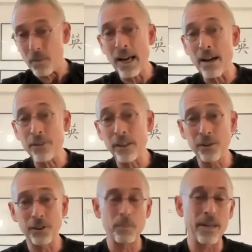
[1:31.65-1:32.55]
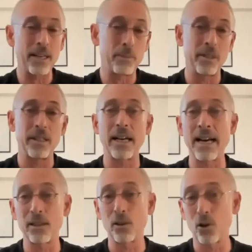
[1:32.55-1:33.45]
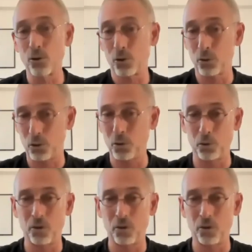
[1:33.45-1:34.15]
have a healthy baby and also to